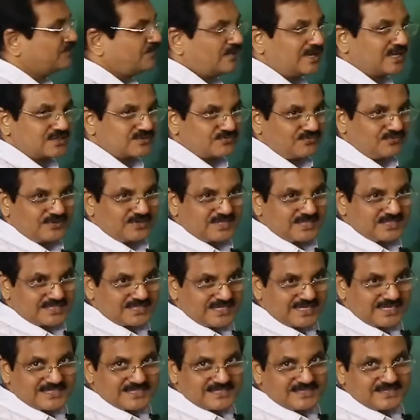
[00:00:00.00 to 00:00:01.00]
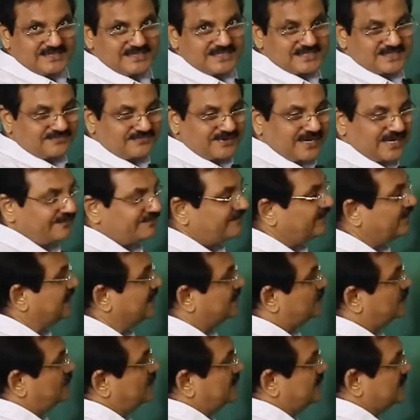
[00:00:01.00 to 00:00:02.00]
phosphorus has these 5
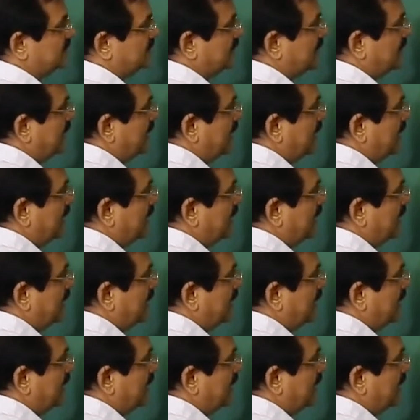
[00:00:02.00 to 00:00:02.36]
electrons,